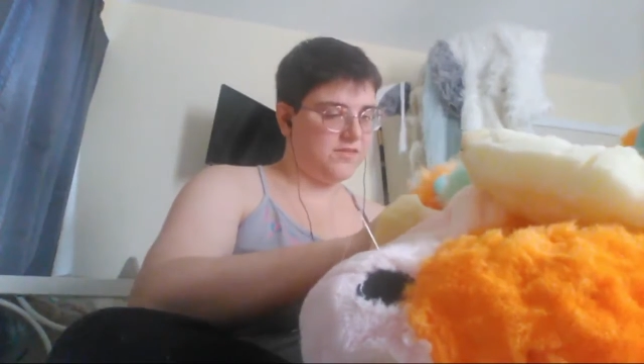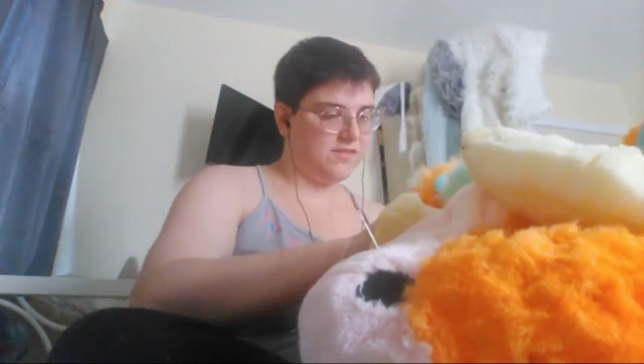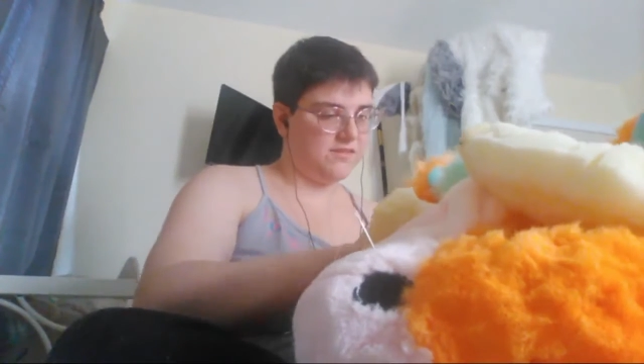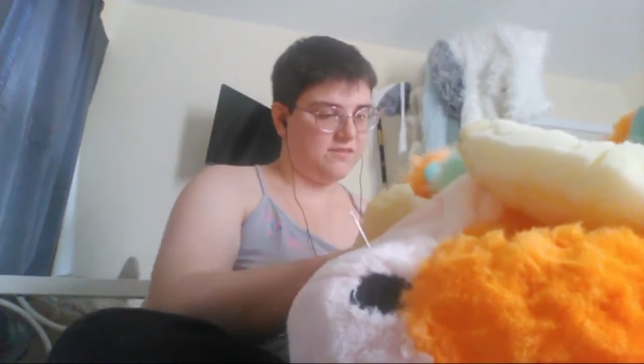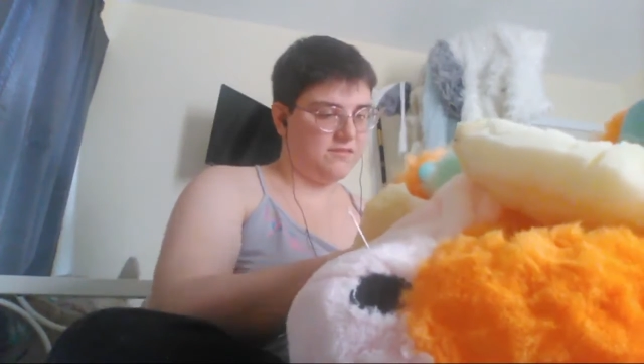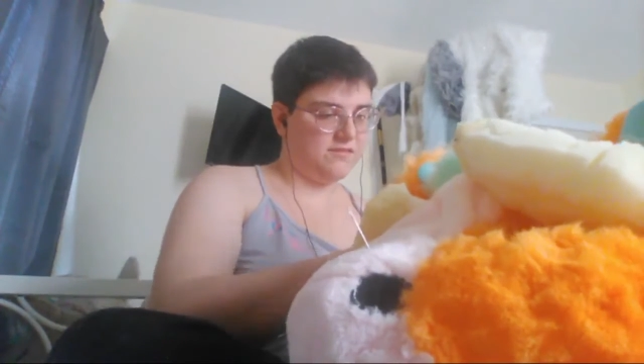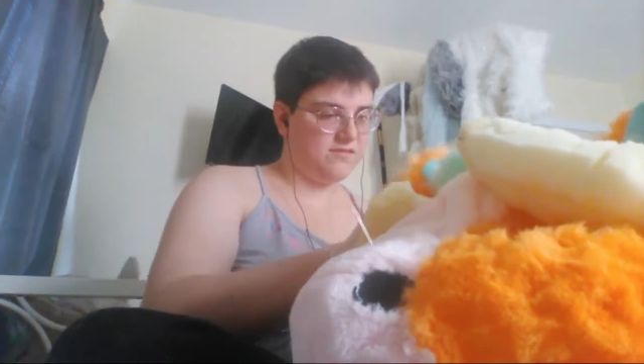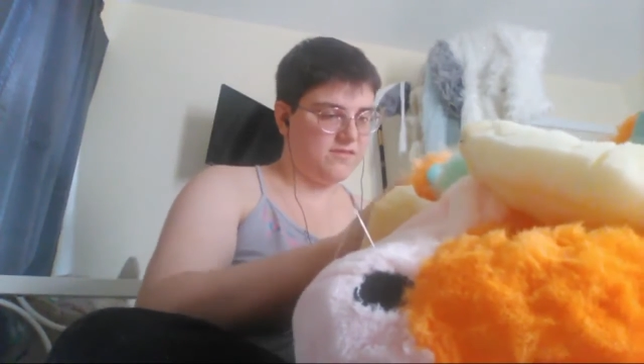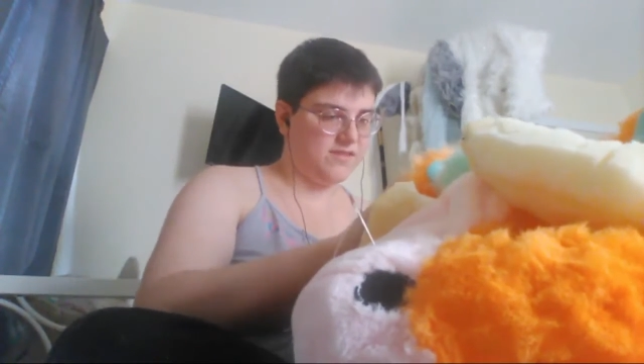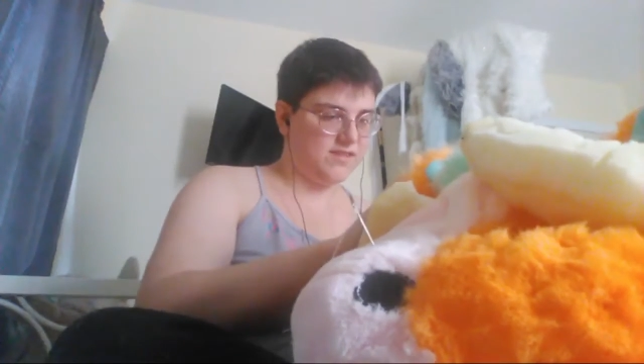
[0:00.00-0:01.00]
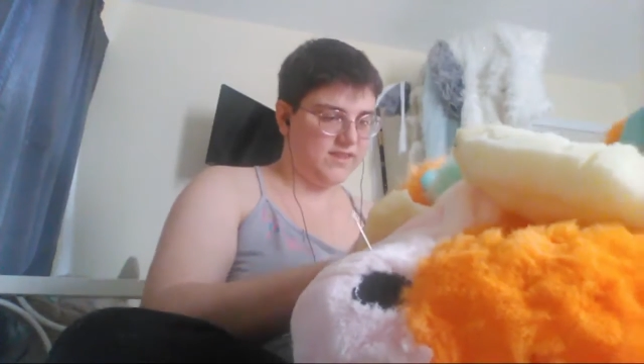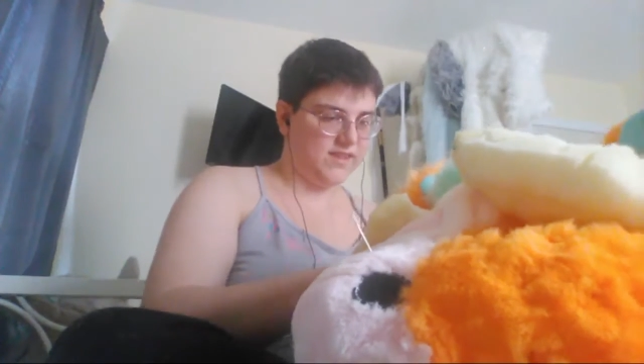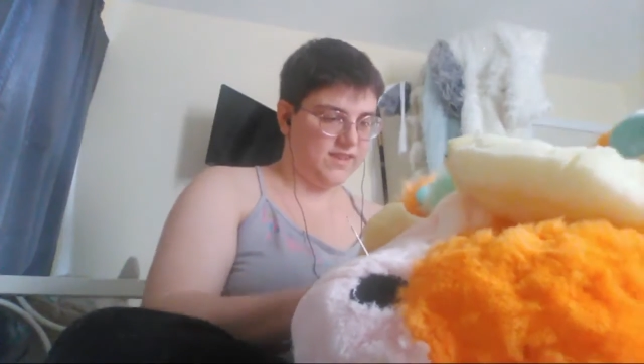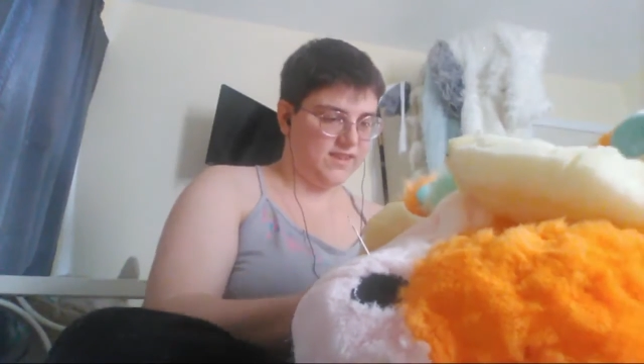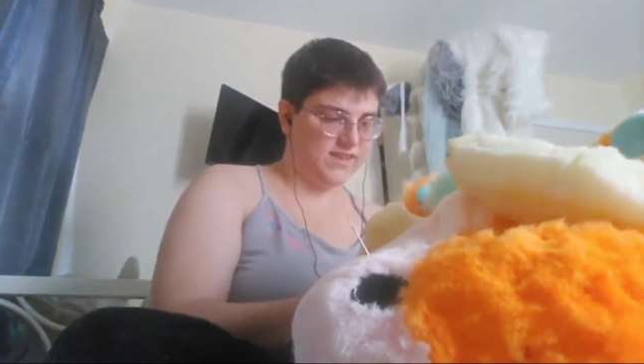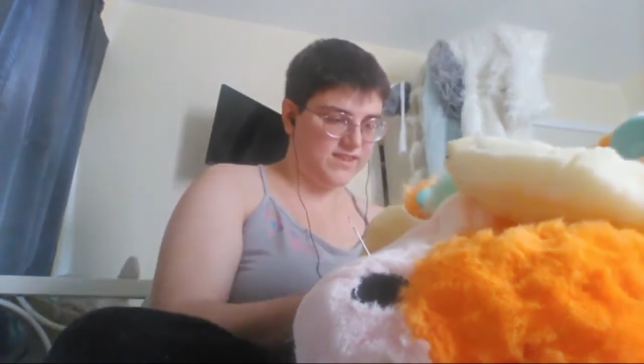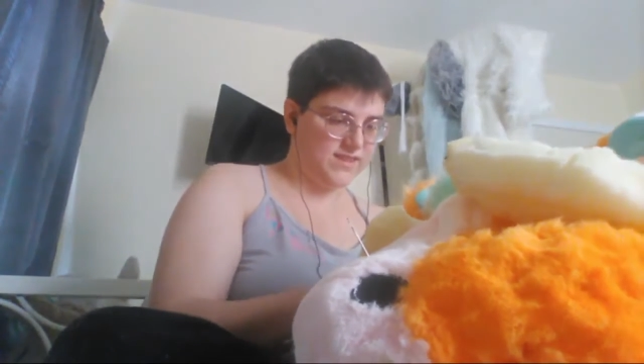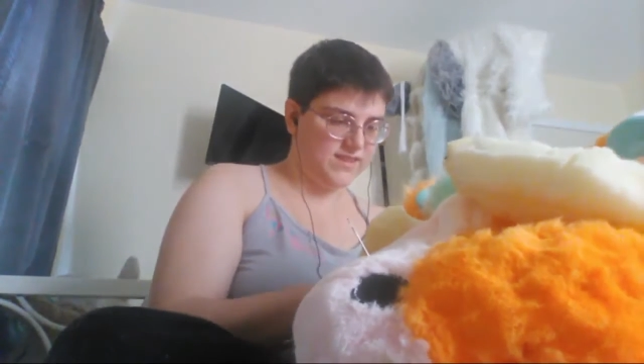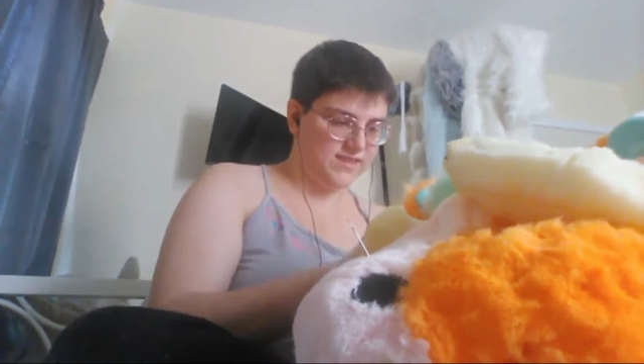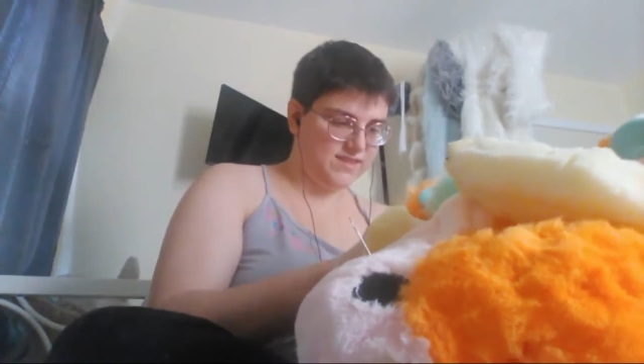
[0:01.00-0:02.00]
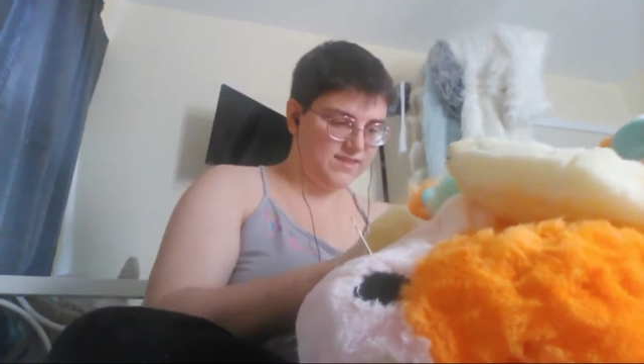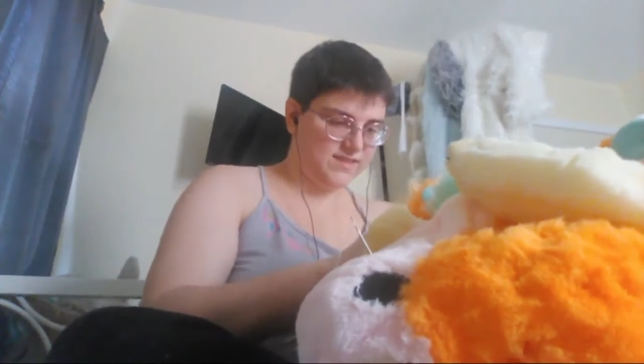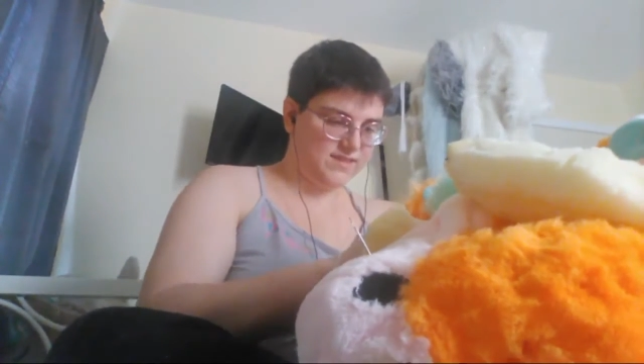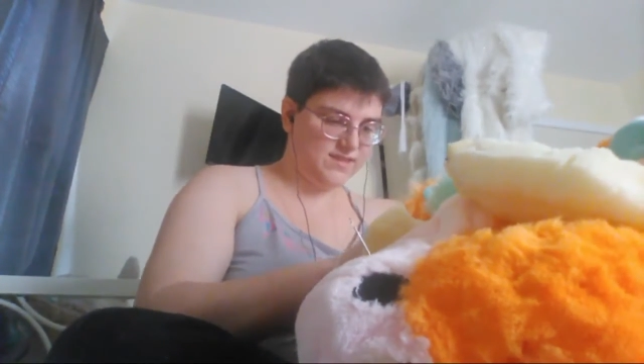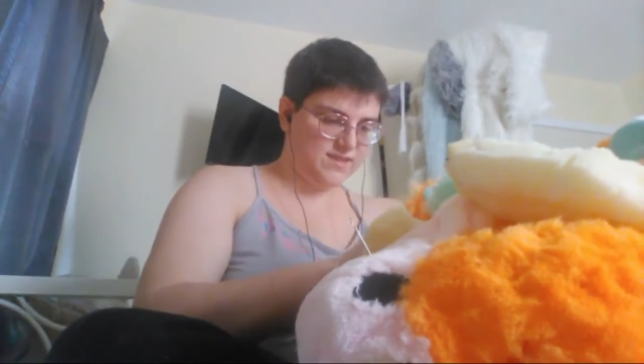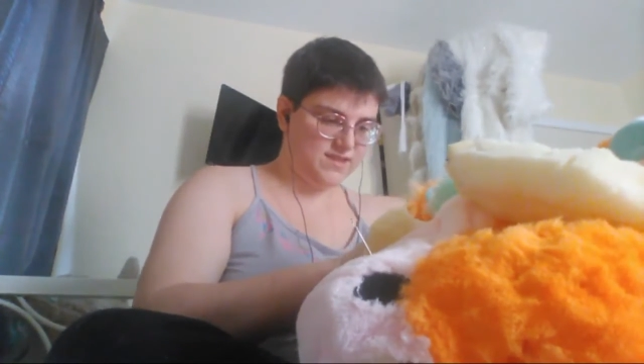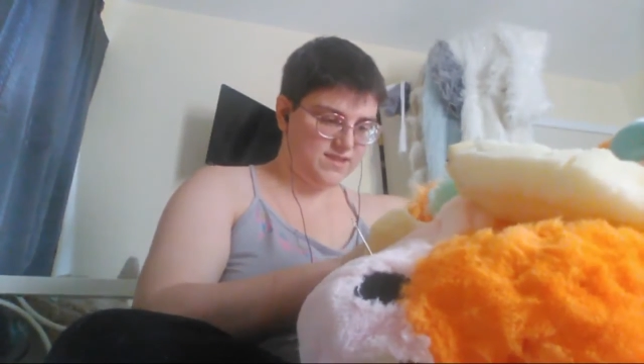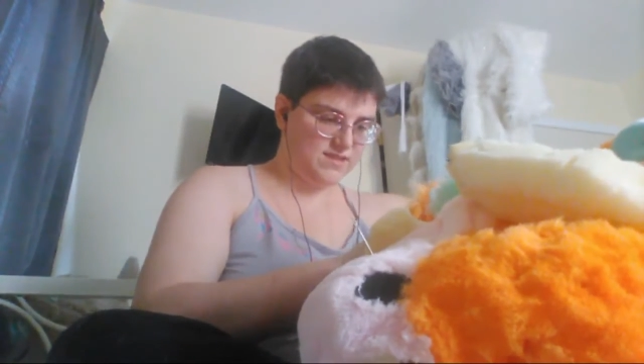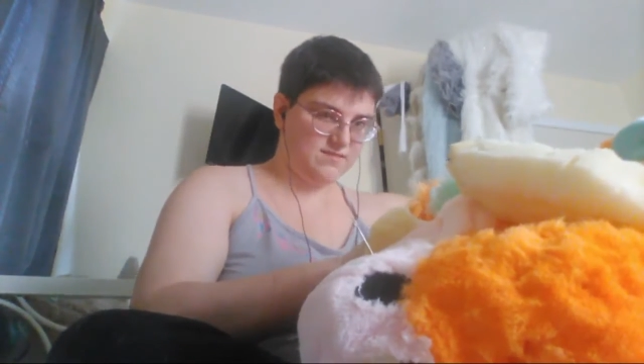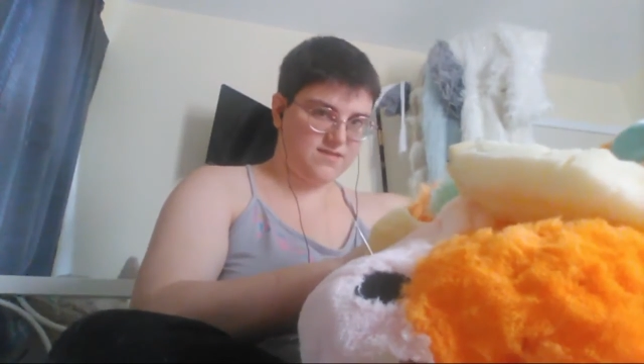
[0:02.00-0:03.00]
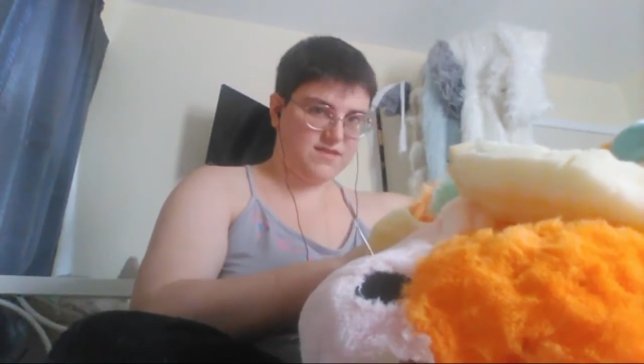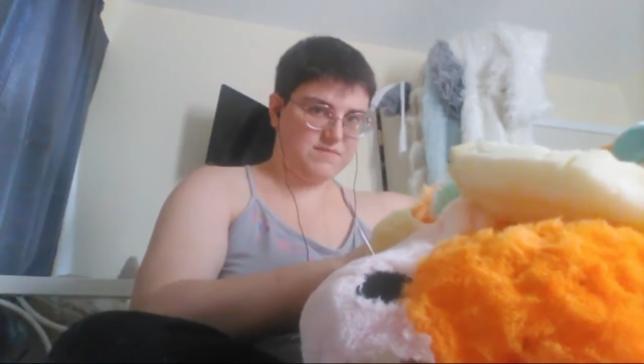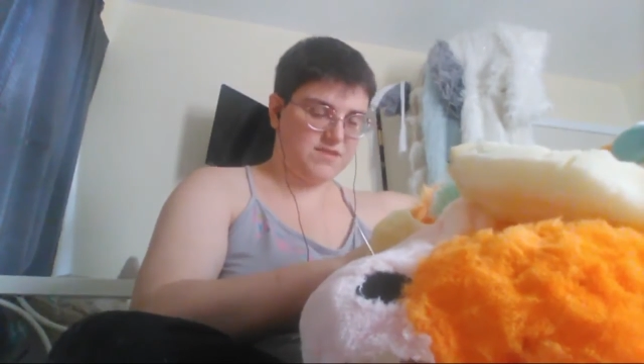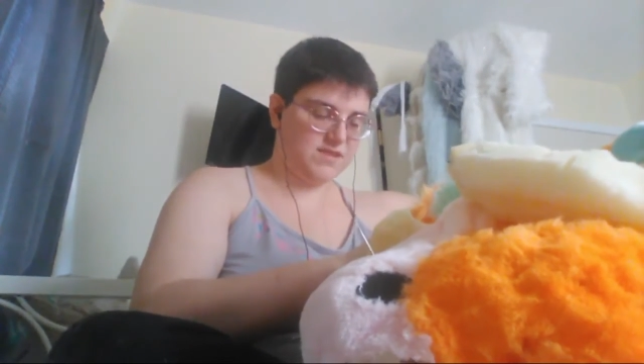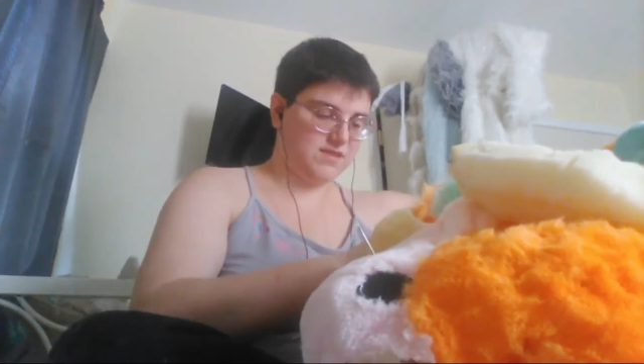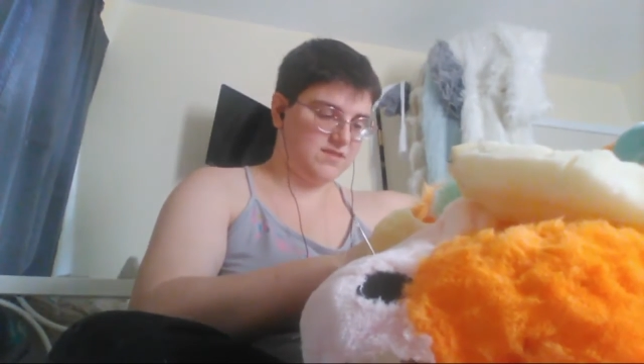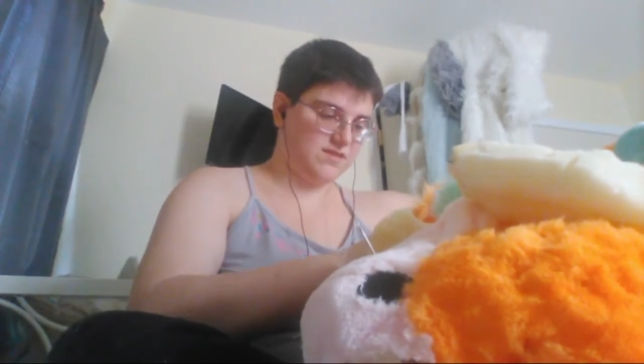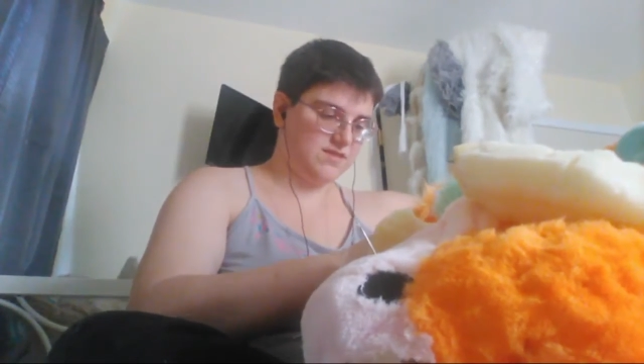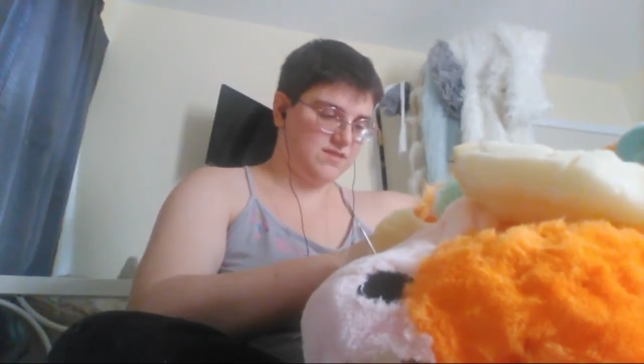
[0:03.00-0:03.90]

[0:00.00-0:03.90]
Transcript: So yeah, I don't expect a lot of